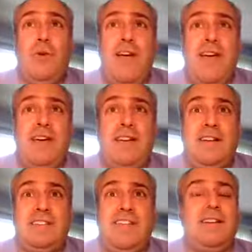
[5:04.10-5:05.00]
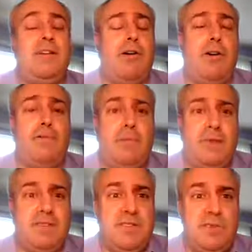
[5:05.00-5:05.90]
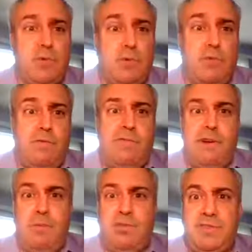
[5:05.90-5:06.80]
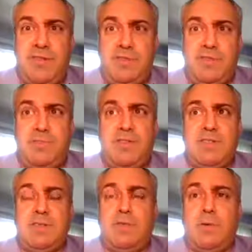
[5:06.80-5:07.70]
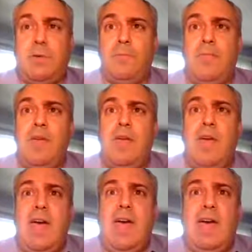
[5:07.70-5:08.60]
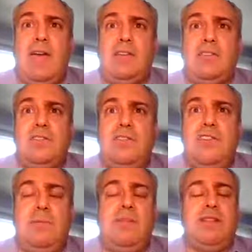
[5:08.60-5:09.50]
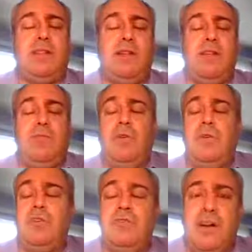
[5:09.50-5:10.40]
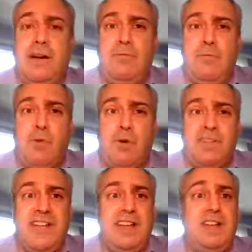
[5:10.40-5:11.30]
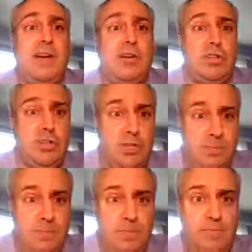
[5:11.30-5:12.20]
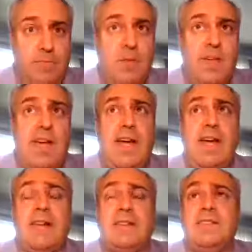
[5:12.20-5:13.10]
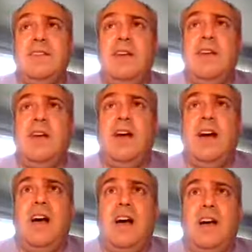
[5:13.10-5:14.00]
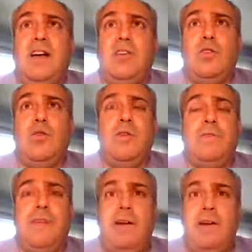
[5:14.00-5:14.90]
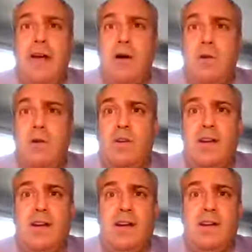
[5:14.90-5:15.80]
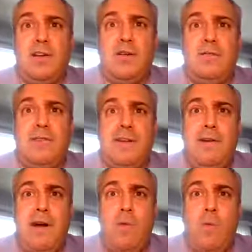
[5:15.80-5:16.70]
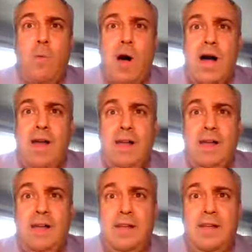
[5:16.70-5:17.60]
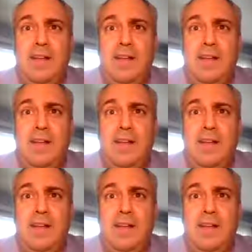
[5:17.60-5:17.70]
had attended Harvard Business School, very prestigious business school, and she had been looking for a new job for 10 years and couldn't figure out why